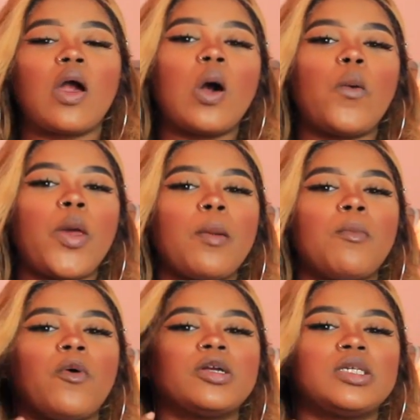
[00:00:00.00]
going
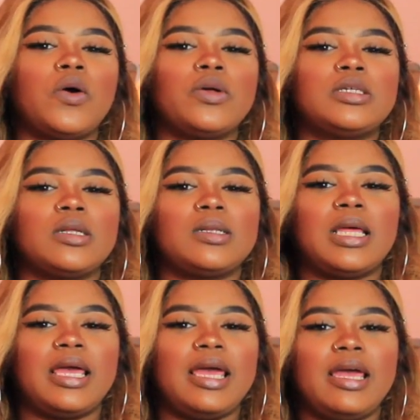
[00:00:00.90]
more so into like
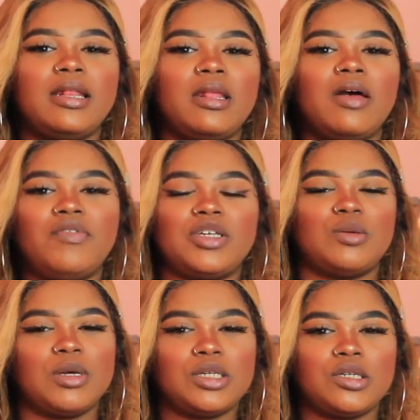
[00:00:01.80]
the end of the
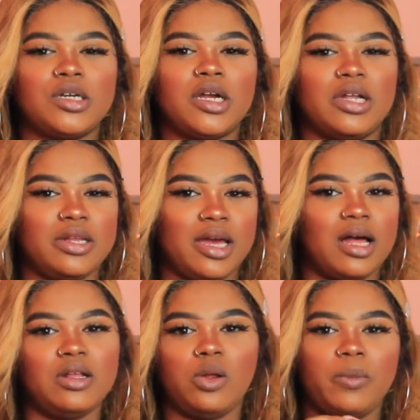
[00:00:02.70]
semester and like
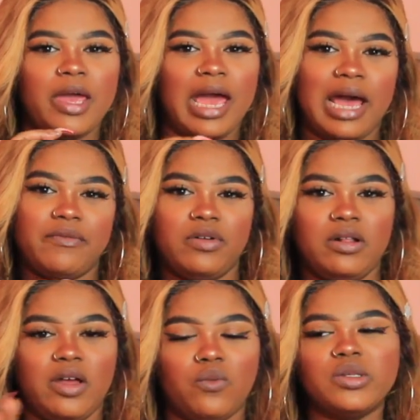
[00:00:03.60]
a little bit after
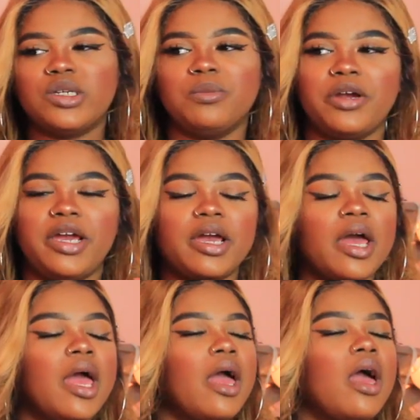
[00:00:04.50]
like winter break.
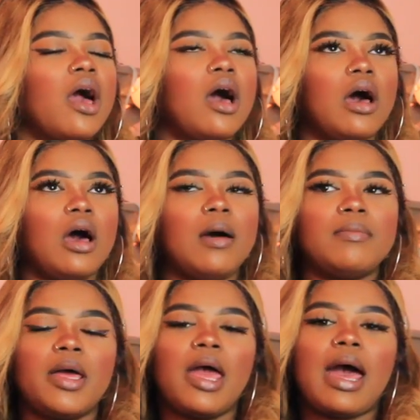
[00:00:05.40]

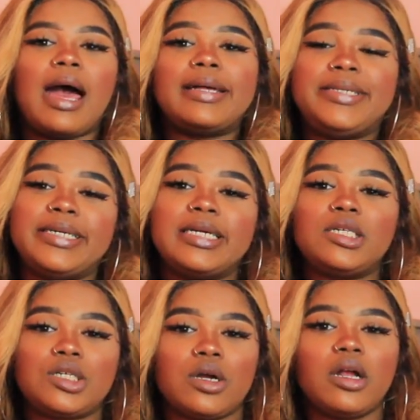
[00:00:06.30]
I did
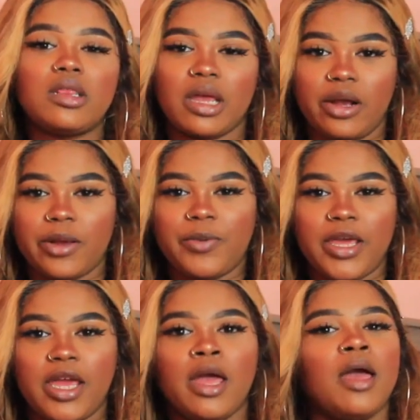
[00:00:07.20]
start
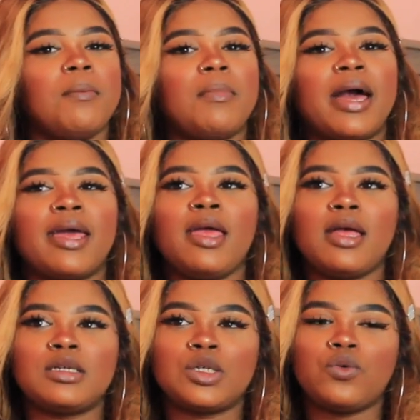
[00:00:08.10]
therapy.
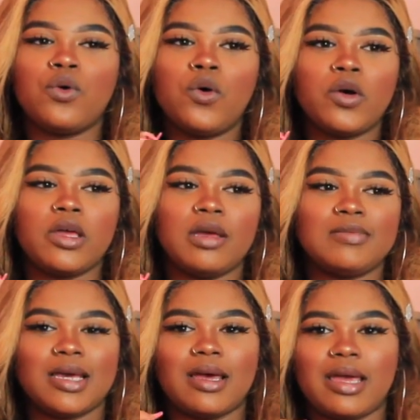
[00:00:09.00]
My school
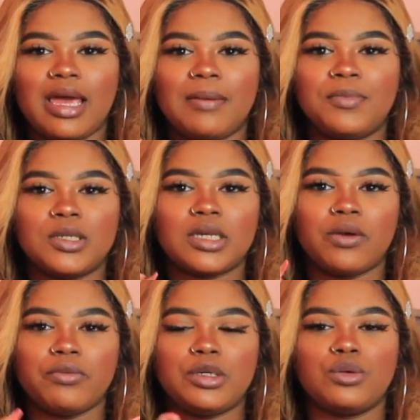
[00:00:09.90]
gives like a campus
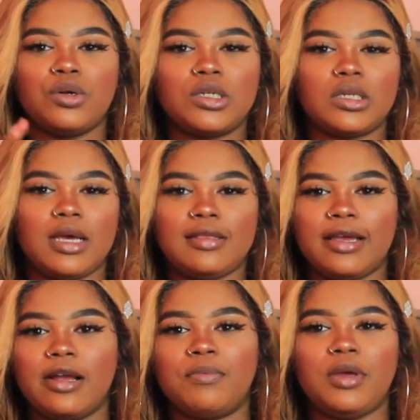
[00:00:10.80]
like resource like
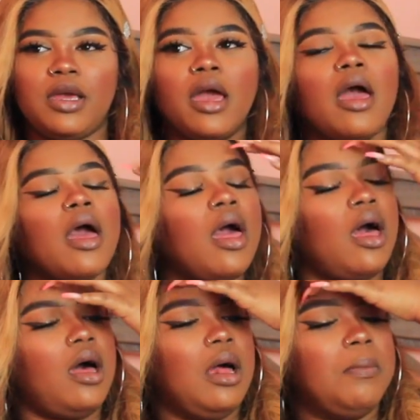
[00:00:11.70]
therapy
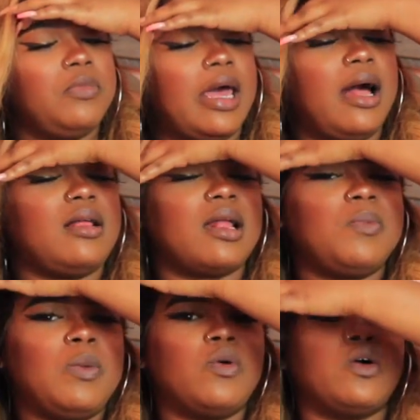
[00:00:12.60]
that a lot
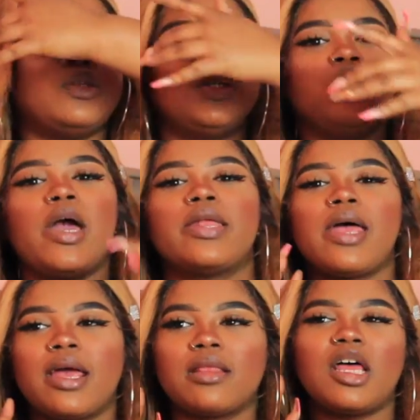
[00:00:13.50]
of people go to, and
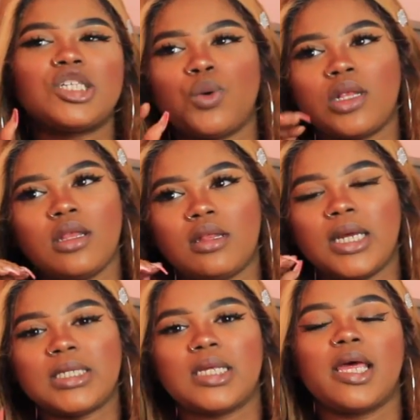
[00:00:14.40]
like that's one of the
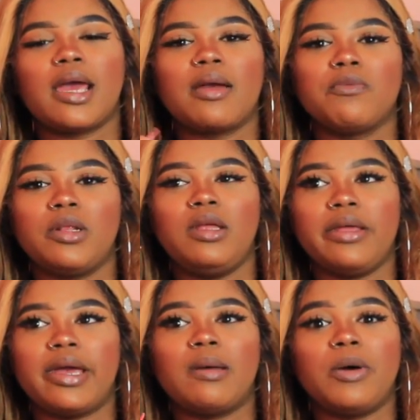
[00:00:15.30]
things that like I really
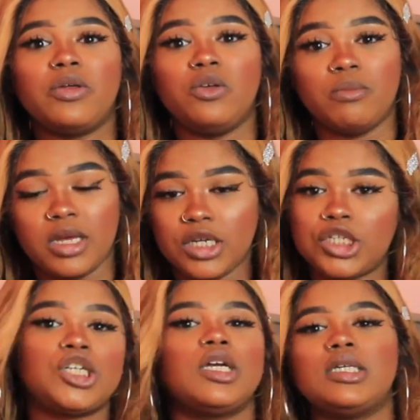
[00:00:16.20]
like about
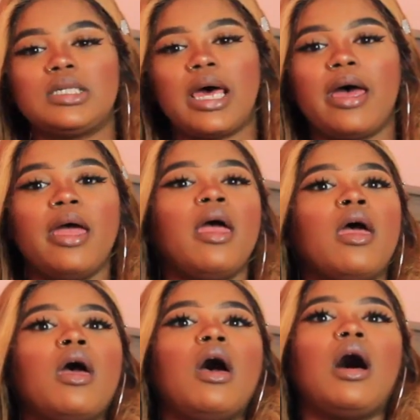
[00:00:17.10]
UMich is that
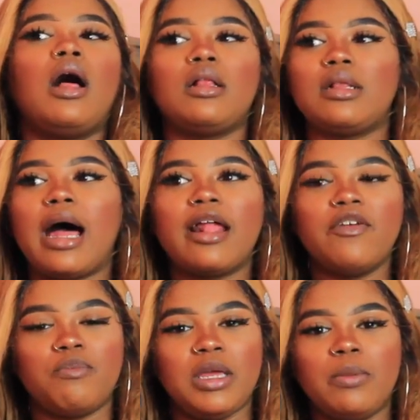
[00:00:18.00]
a lot
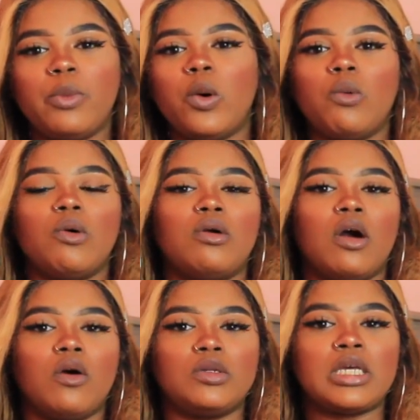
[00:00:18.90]
of people will
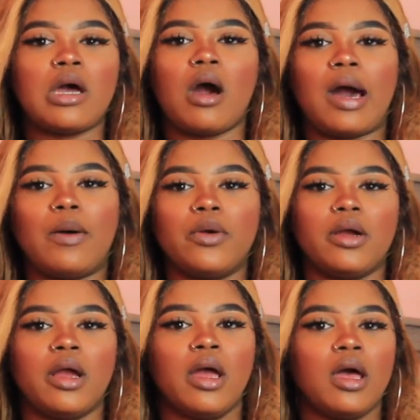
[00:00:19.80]
go to
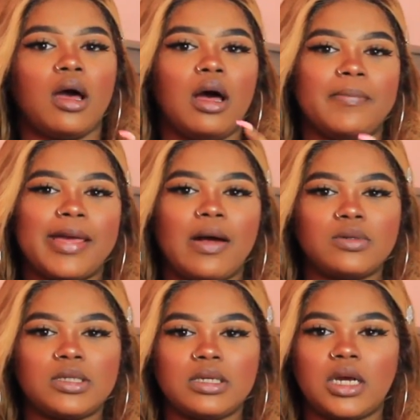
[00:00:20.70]
our
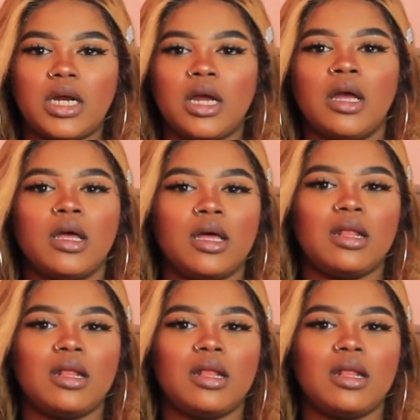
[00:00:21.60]
counselor.